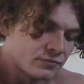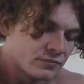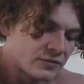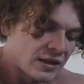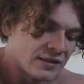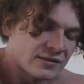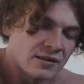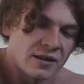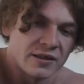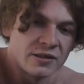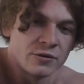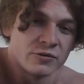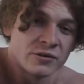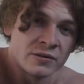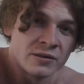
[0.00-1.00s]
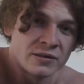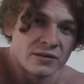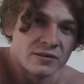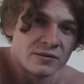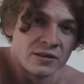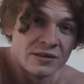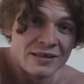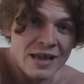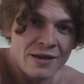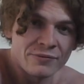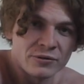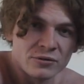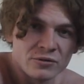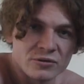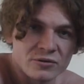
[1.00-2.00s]
That's like using the
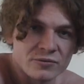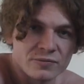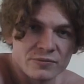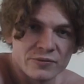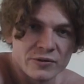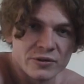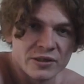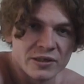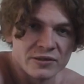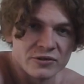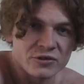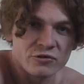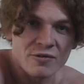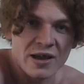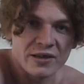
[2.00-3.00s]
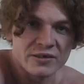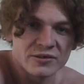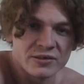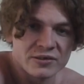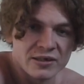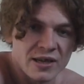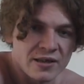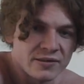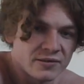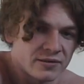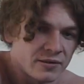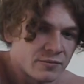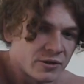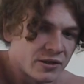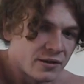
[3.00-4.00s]
devil's fucking strategies against
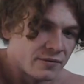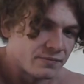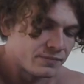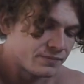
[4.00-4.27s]
him, innit?